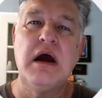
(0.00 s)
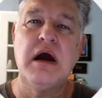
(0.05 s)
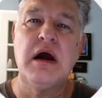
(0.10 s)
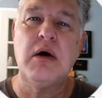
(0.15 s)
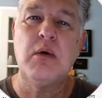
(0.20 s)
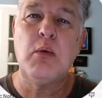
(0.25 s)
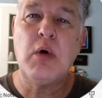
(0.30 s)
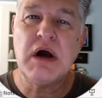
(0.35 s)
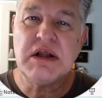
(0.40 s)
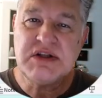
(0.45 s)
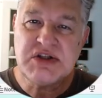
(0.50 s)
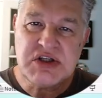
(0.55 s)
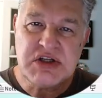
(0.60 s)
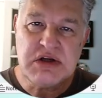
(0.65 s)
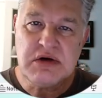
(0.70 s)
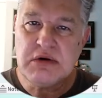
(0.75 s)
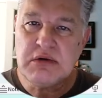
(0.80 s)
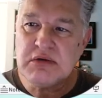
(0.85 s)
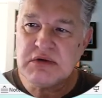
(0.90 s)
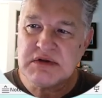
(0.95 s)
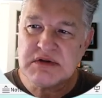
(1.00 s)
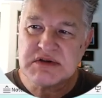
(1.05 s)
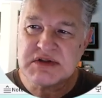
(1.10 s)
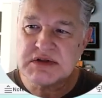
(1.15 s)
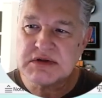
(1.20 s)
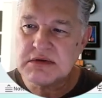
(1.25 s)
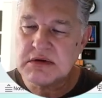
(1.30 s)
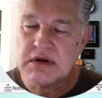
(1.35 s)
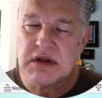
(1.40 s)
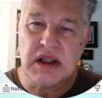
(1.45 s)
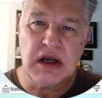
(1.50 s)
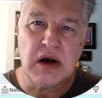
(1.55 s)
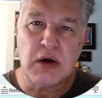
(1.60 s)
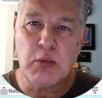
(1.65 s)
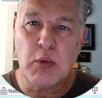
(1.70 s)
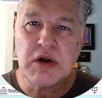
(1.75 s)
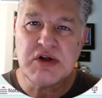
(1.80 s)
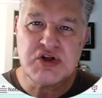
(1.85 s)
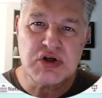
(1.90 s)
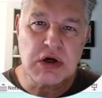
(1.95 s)
once you're
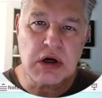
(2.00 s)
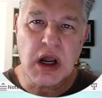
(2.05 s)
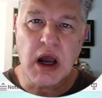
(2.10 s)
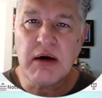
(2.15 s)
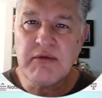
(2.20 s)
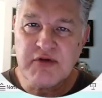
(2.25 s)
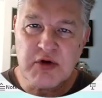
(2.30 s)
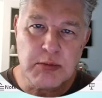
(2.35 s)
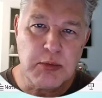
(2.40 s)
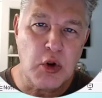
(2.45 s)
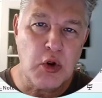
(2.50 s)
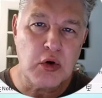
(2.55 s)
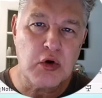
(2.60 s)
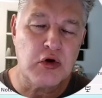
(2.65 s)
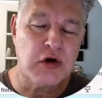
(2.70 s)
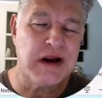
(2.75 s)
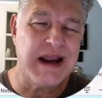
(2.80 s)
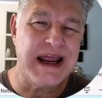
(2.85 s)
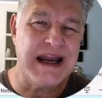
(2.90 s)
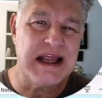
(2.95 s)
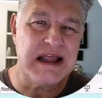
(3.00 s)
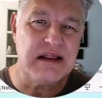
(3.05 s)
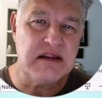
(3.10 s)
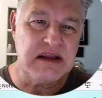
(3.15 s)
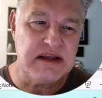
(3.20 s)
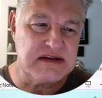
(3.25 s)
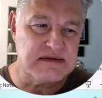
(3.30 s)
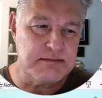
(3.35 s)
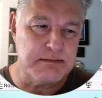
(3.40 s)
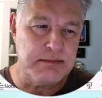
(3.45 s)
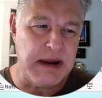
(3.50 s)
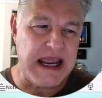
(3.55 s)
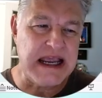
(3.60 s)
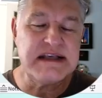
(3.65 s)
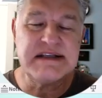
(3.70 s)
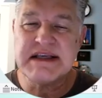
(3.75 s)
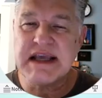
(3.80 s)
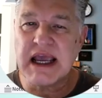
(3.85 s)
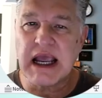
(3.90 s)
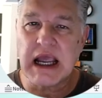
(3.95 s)
comfortable creating these
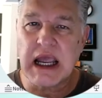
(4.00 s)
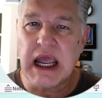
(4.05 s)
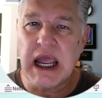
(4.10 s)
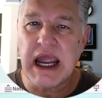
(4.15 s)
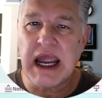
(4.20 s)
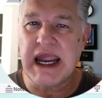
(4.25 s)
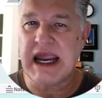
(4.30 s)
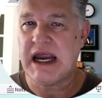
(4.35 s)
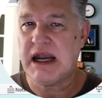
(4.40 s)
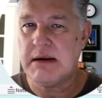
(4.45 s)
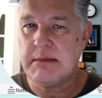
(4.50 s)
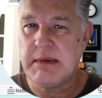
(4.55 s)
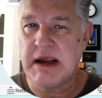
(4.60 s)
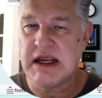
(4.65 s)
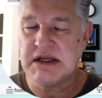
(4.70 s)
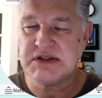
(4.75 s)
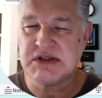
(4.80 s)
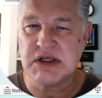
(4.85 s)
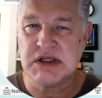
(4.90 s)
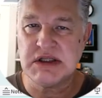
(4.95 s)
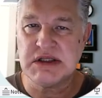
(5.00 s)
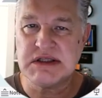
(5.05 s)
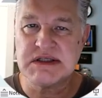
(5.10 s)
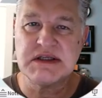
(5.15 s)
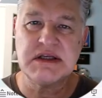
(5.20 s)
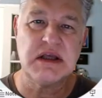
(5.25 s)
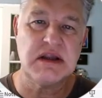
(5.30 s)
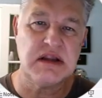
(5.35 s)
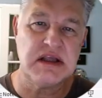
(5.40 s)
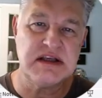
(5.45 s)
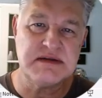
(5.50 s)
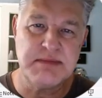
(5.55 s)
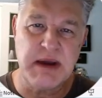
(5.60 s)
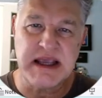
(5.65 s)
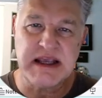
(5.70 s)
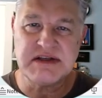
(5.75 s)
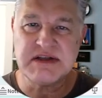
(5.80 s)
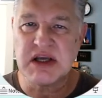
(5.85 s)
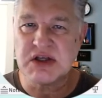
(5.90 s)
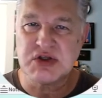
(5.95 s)
basic animations, these
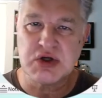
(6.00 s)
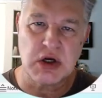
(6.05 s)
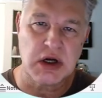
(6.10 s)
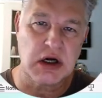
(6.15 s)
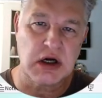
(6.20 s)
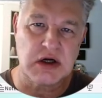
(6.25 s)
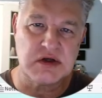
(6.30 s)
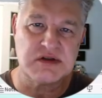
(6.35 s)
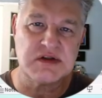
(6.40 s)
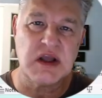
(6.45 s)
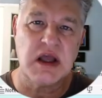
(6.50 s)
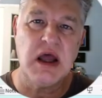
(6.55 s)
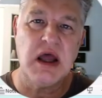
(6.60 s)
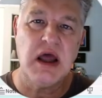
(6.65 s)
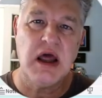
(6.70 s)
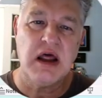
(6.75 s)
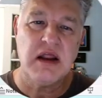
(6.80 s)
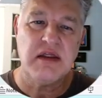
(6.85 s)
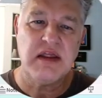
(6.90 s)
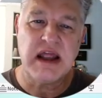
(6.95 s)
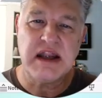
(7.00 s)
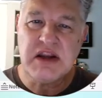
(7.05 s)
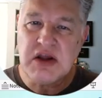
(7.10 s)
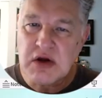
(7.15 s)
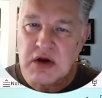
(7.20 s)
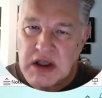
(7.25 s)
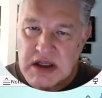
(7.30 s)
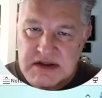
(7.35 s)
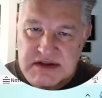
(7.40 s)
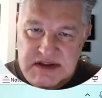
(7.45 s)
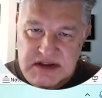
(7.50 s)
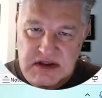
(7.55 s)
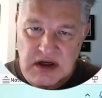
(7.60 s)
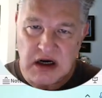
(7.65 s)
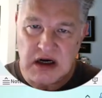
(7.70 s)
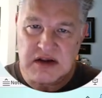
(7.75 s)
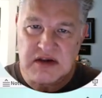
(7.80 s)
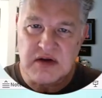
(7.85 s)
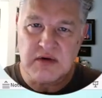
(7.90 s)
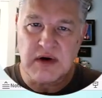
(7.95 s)
basic triggers, then you can
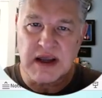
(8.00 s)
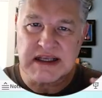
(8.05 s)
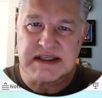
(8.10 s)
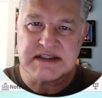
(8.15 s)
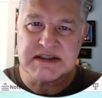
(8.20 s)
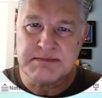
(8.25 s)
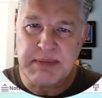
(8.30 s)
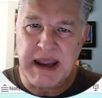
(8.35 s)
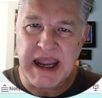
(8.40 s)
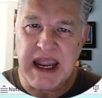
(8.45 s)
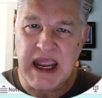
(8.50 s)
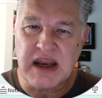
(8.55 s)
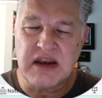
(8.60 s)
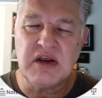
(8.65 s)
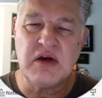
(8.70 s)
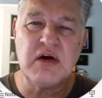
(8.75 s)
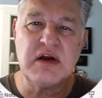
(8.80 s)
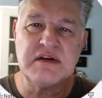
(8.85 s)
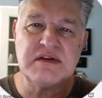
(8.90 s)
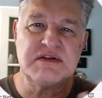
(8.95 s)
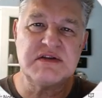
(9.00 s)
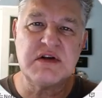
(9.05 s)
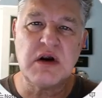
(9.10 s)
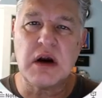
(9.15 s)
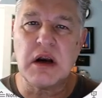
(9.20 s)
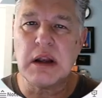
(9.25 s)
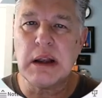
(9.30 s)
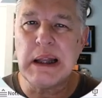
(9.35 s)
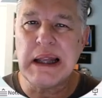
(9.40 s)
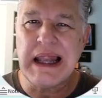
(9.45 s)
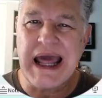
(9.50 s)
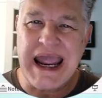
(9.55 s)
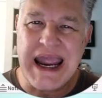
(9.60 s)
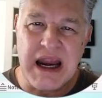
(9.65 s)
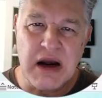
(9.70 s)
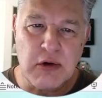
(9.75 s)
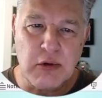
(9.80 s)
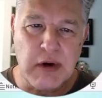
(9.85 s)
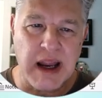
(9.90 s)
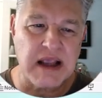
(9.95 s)
start to expand. You can start
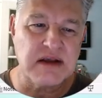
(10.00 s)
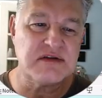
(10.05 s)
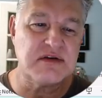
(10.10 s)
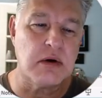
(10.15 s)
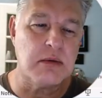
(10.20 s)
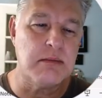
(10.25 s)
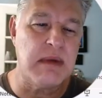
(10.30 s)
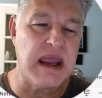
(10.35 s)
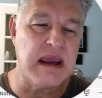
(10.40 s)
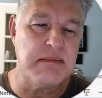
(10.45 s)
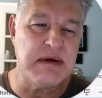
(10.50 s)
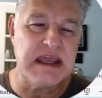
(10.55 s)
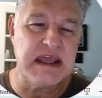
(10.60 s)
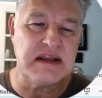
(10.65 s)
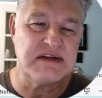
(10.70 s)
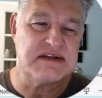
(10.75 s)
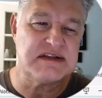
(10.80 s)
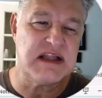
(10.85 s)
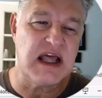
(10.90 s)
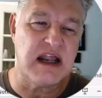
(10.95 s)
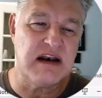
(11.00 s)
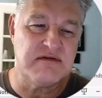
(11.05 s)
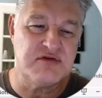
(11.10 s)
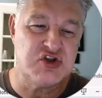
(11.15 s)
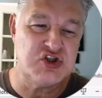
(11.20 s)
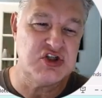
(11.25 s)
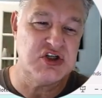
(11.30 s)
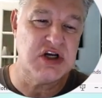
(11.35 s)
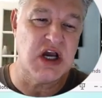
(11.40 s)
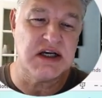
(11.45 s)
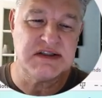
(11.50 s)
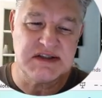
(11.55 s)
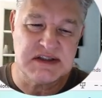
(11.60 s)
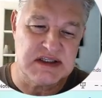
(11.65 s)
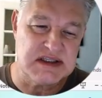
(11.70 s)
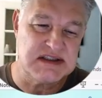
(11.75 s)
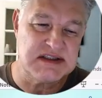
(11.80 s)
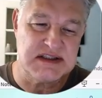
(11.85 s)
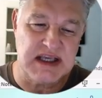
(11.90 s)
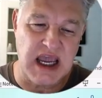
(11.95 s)
layering. So maybe instead of just
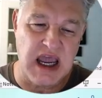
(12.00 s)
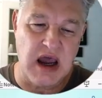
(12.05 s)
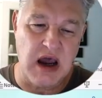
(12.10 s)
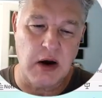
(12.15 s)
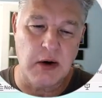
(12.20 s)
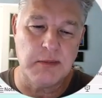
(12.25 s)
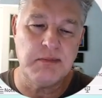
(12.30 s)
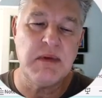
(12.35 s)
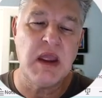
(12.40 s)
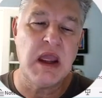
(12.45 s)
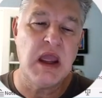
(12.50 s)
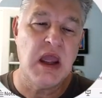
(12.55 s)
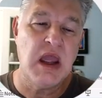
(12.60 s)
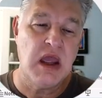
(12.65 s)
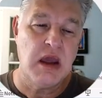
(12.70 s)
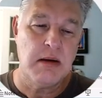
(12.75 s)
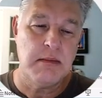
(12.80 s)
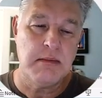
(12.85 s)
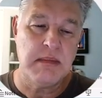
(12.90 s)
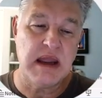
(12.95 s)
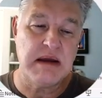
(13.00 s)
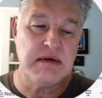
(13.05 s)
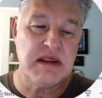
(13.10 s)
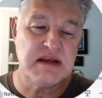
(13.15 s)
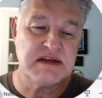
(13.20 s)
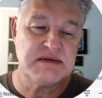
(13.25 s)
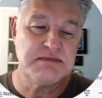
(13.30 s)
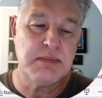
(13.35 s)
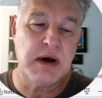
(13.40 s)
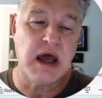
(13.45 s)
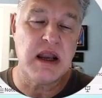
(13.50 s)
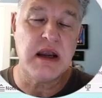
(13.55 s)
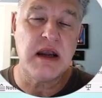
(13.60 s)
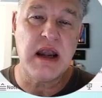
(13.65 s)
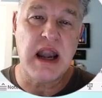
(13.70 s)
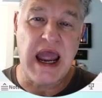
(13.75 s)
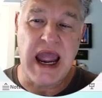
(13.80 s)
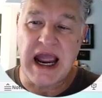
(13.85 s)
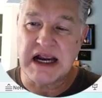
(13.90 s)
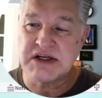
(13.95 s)
a sound, maybe this
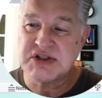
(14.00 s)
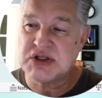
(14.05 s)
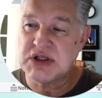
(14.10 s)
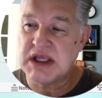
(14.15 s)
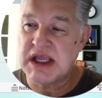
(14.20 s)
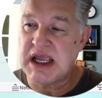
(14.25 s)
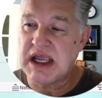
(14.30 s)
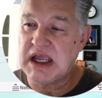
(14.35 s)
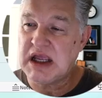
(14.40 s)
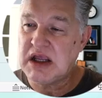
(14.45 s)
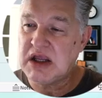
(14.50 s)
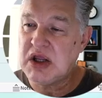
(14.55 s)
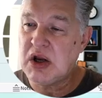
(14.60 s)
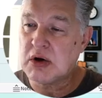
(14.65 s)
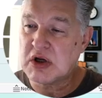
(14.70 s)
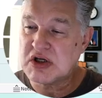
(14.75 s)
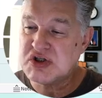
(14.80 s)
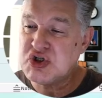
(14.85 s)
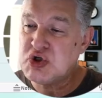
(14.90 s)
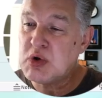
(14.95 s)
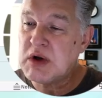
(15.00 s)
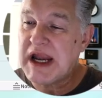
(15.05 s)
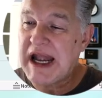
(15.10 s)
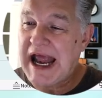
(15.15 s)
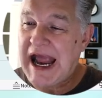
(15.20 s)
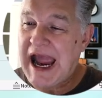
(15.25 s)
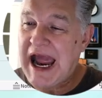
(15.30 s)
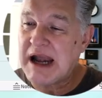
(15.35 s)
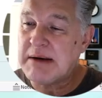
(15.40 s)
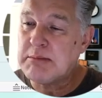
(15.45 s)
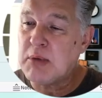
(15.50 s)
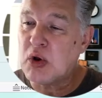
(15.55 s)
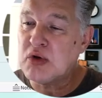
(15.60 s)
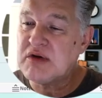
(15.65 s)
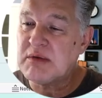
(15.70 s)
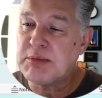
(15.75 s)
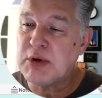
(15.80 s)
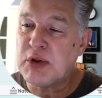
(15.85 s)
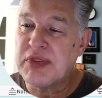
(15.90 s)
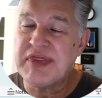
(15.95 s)
button actually, because you can add
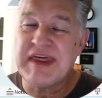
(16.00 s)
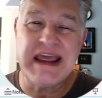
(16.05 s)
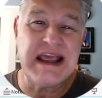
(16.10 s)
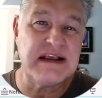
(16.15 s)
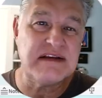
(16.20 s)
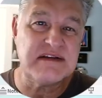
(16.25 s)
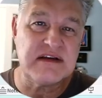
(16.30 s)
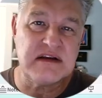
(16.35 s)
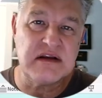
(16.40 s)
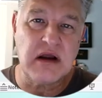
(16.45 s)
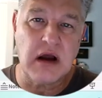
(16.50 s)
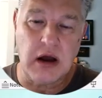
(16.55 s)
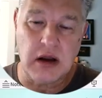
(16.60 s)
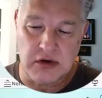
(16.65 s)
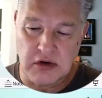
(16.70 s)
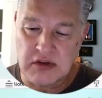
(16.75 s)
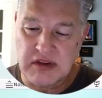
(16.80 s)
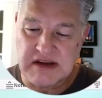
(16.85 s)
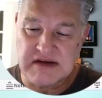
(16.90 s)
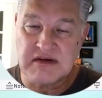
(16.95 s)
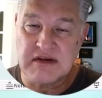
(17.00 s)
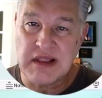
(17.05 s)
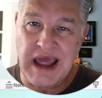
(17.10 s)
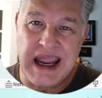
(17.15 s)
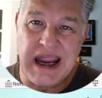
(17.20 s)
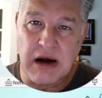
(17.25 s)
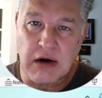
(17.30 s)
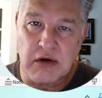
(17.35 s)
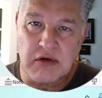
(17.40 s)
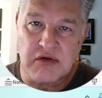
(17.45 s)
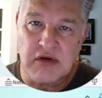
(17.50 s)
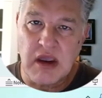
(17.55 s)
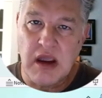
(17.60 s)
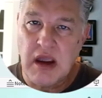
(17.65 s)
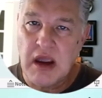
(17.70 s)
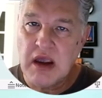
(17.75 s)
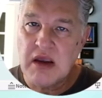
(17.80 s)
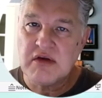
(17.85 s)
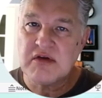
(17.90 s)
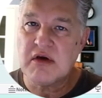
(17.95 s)
multiple things under these layers
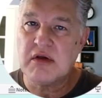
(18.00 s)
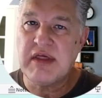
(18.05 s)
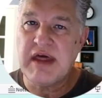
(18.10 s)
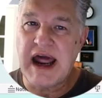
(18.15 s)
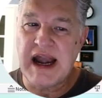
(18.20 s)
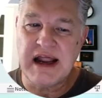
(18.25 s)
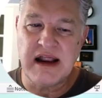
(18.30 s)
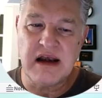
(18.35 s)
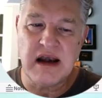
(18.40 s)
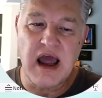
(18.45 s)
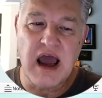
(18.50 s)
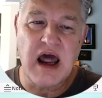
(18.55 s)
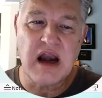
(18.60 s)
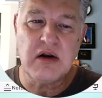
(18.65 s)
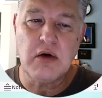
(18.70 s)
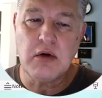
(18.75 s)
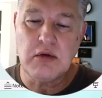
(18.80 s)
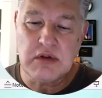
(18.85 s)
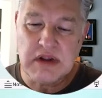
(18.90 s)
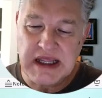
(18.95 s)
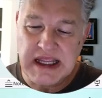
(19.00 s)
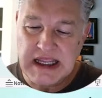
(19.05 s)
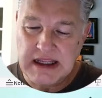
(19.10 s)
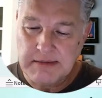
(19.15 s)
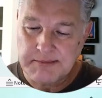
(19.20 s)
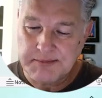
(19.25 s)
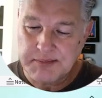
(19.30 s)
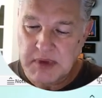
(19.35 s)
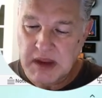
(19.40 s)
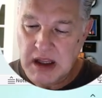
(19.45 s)
so that it not only,